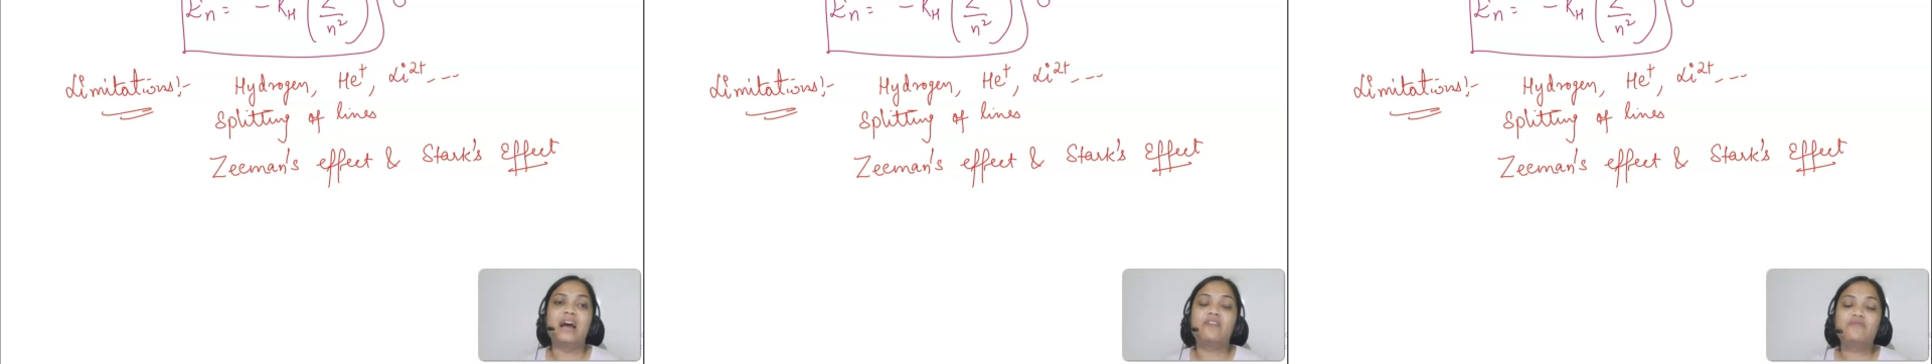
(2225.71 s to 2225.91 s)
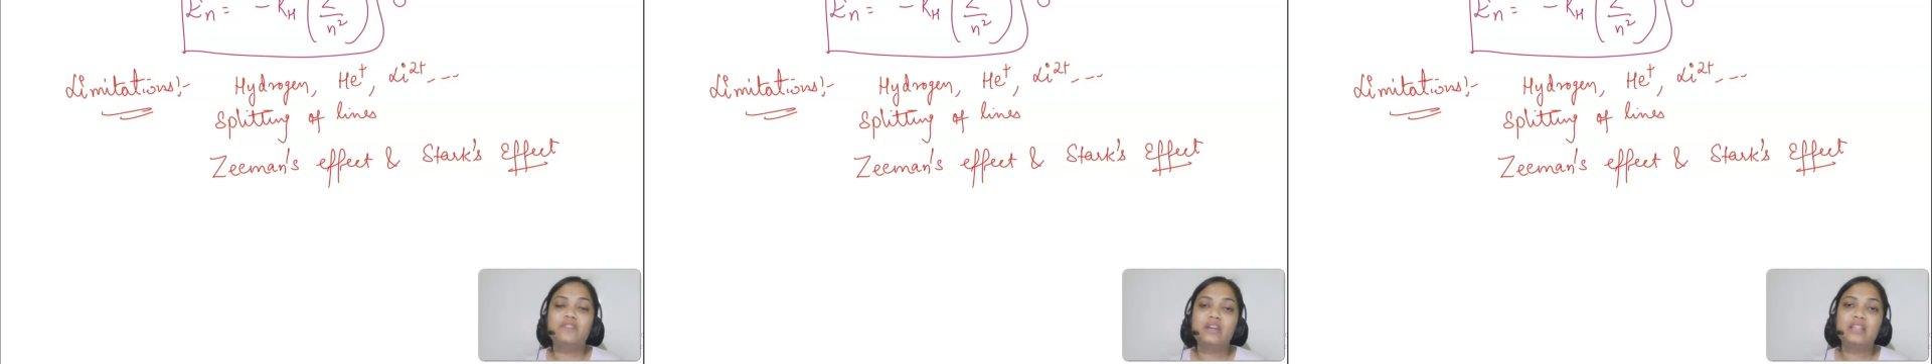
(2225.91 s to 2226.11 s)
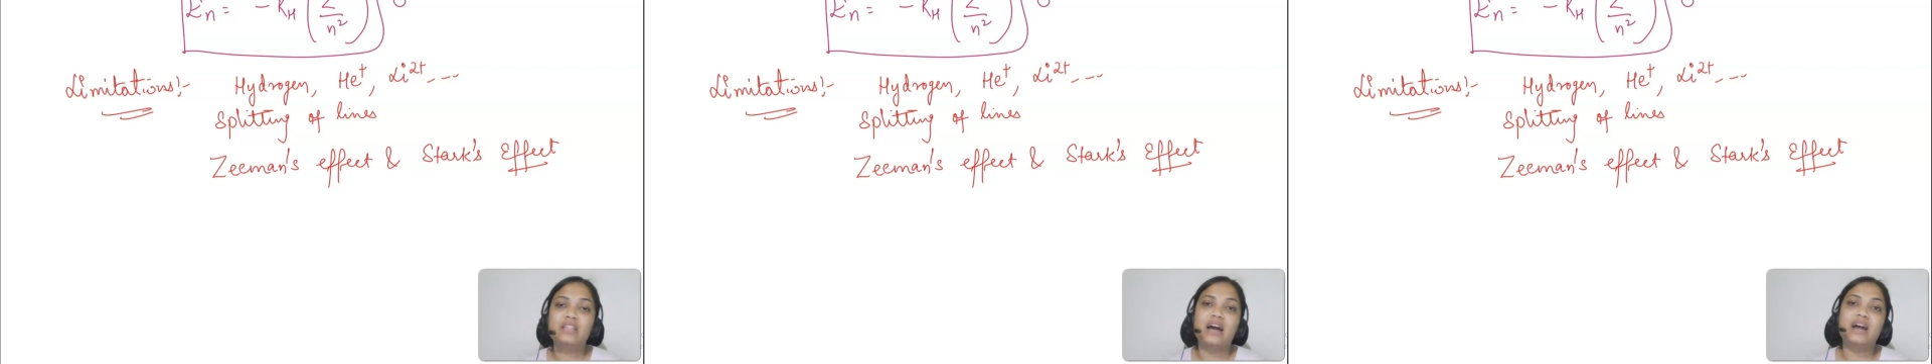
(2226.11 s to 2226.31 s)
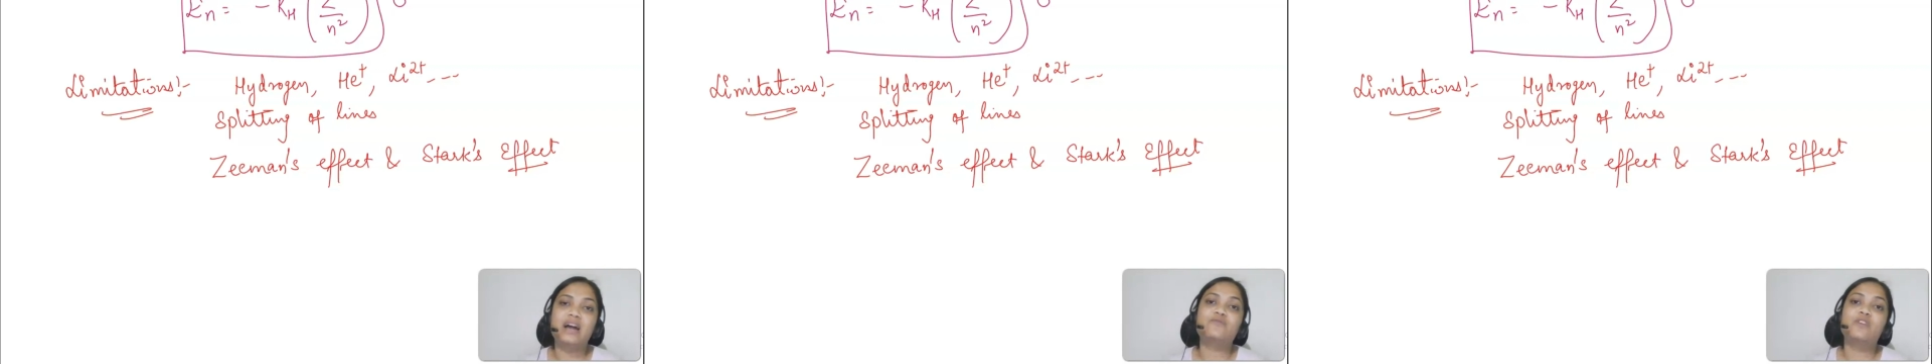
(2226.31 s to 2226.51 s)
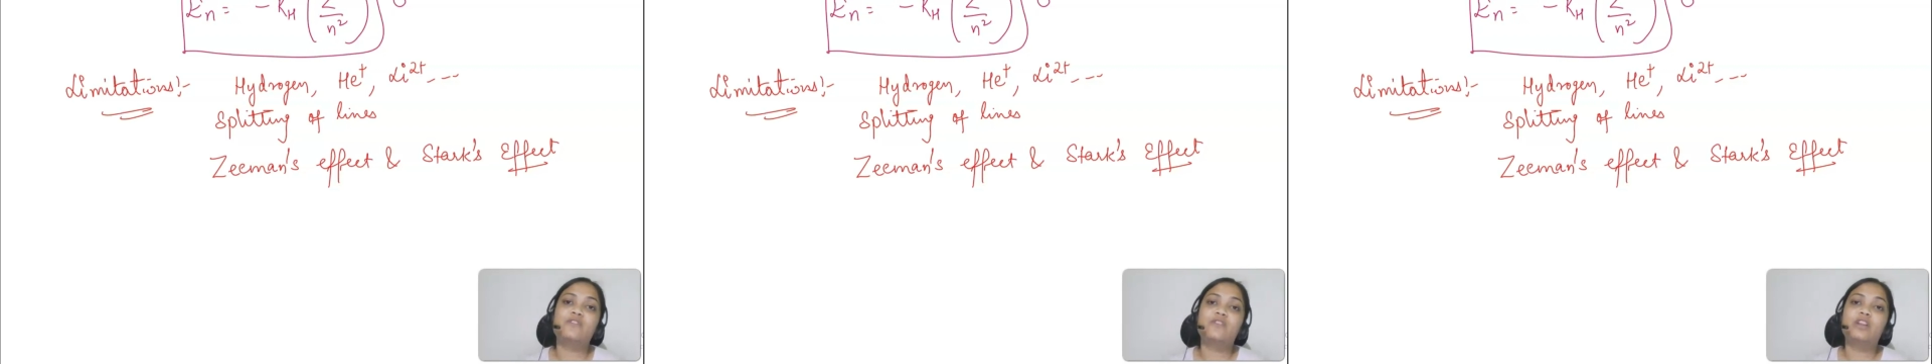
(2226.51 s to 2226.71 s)
After
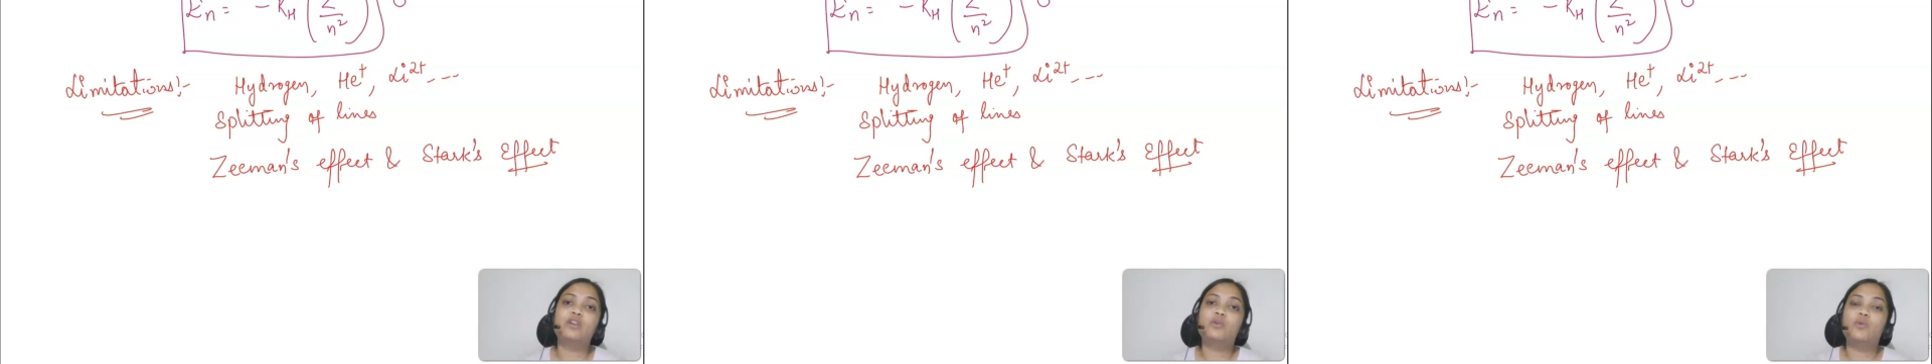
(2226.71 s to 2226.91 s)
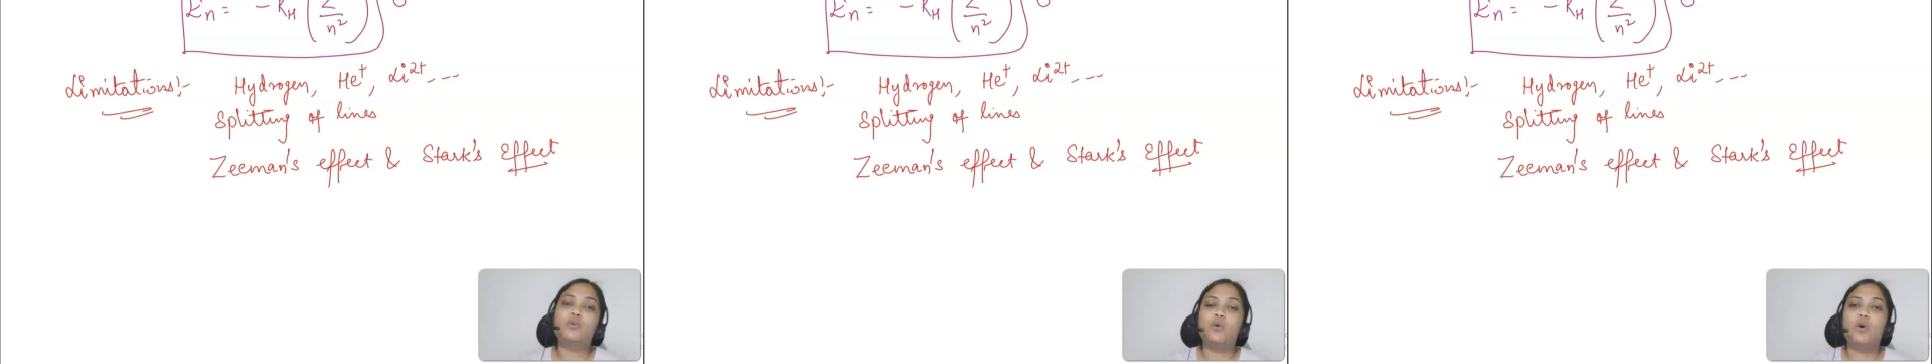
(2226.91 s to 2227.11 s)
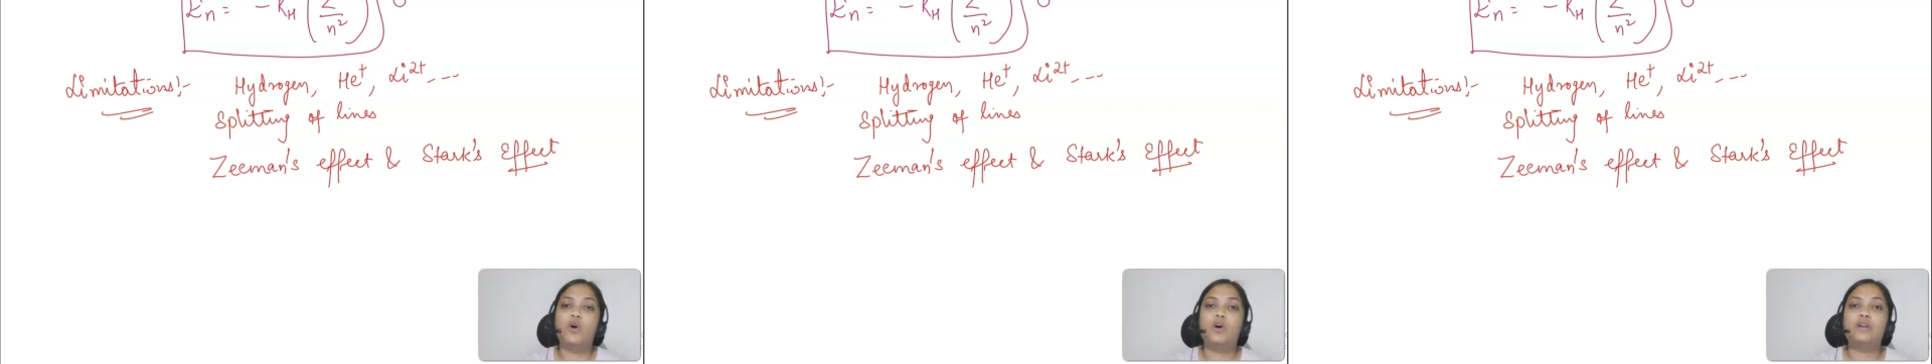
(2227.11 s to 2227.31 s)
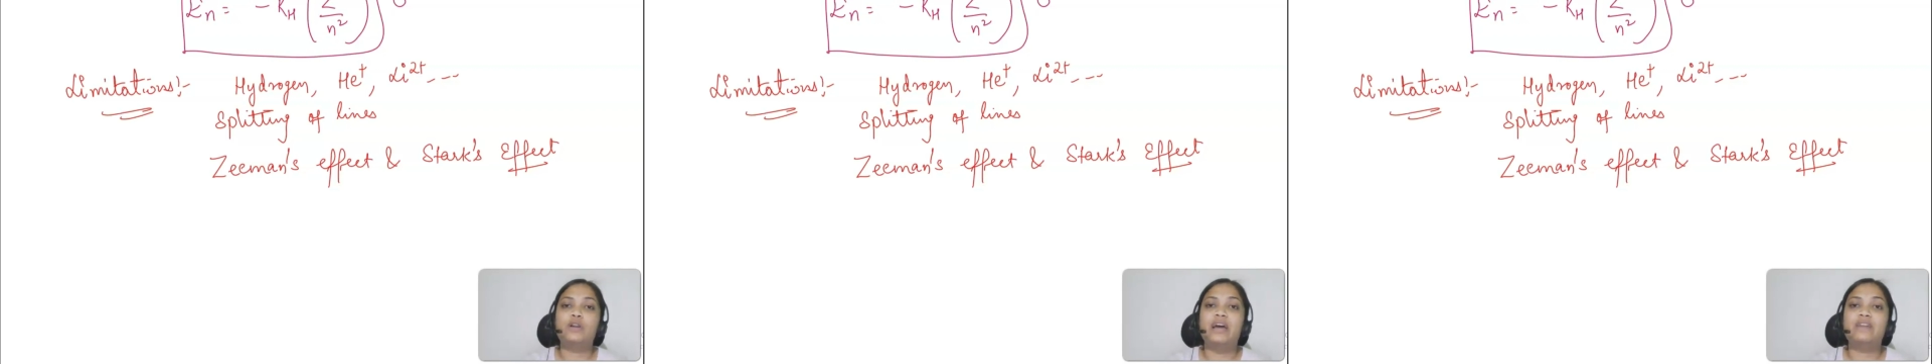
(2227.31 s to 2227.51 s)
that we will go on